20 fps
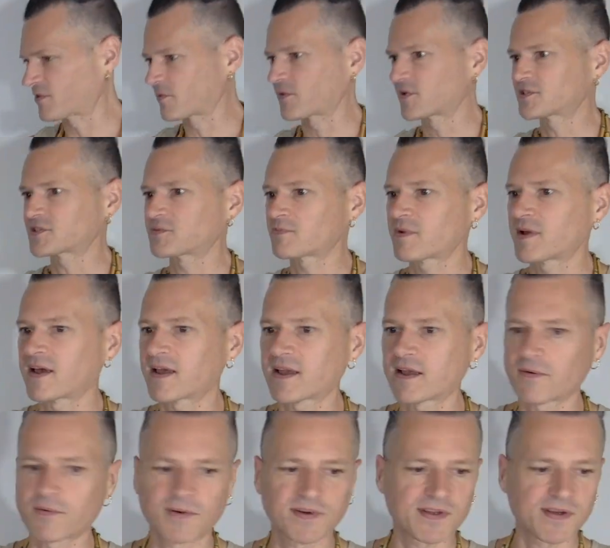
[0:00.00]
Where's my,
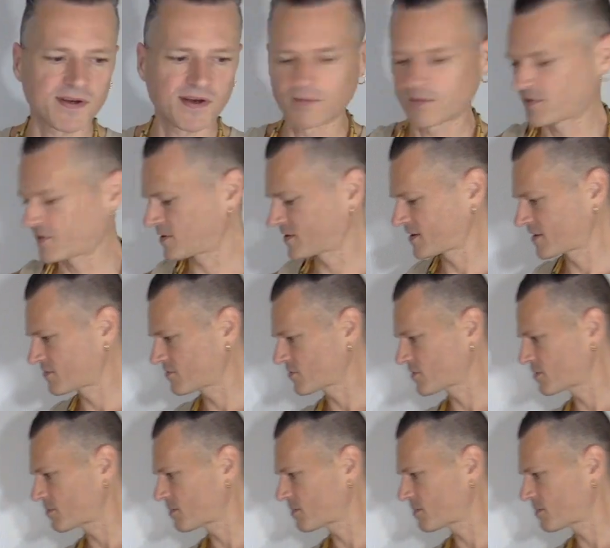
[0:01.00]
where, where did I throw the